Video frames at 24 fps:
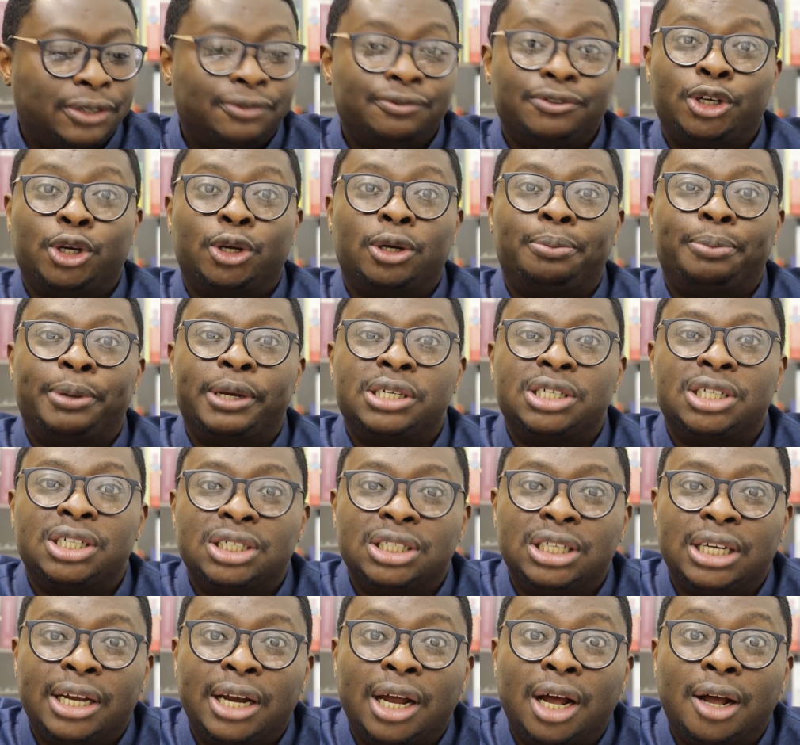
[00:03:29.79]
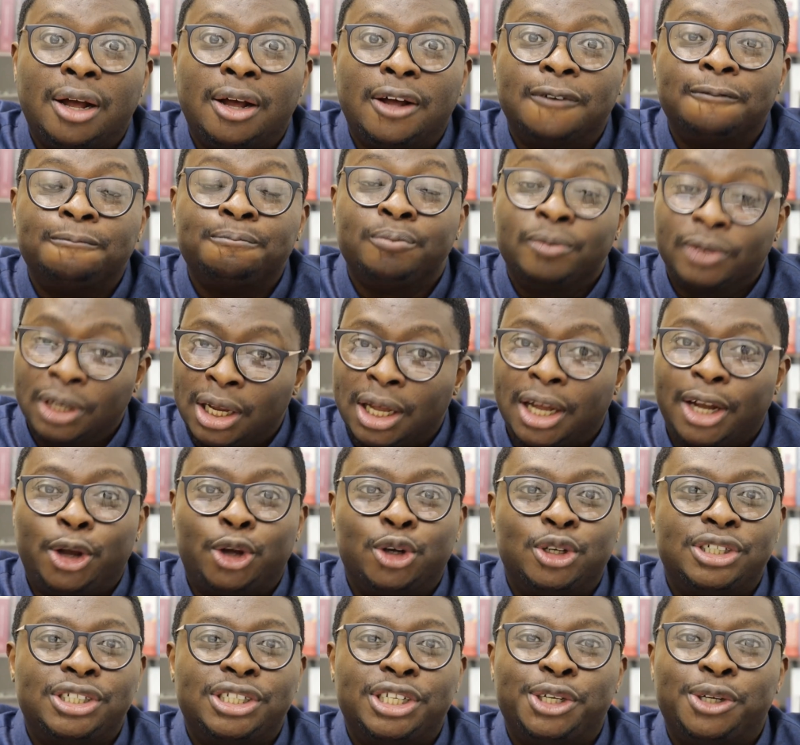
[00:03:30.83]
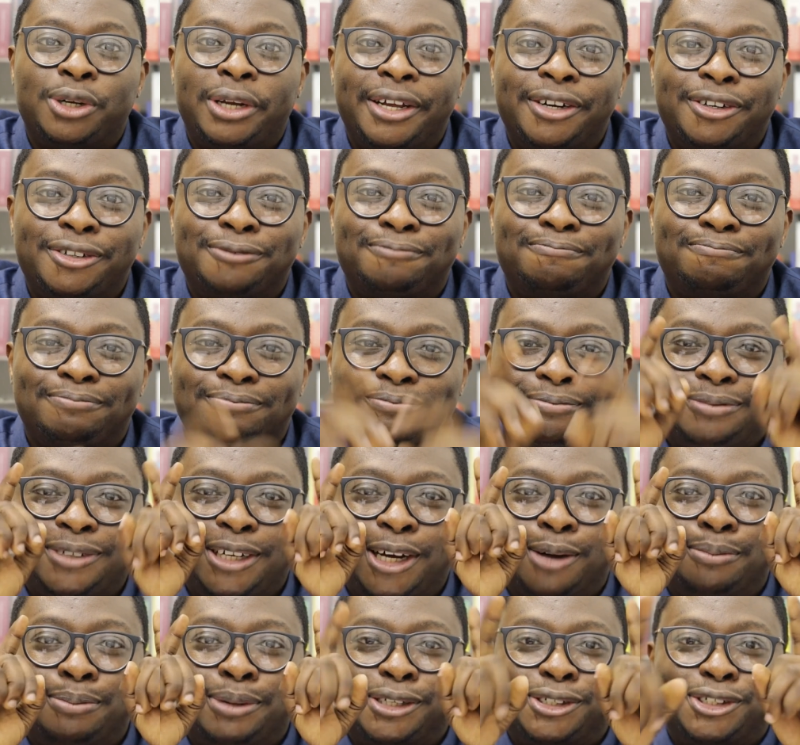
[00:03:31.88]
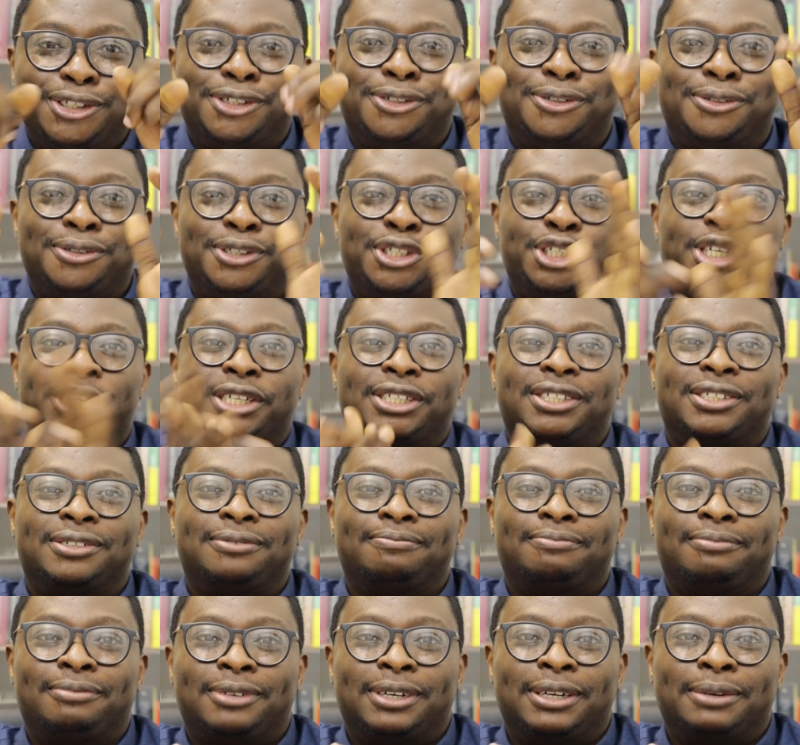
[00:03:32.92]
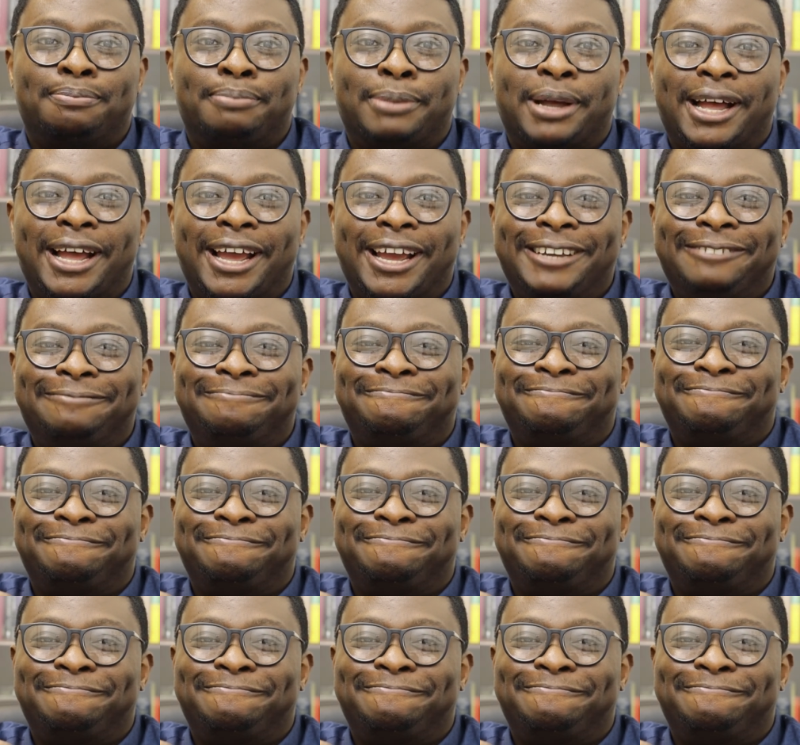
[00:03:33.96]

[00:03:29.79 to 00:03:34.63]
Got a patient in an hour. I got to see you later. God bless you. Cheers. Bye.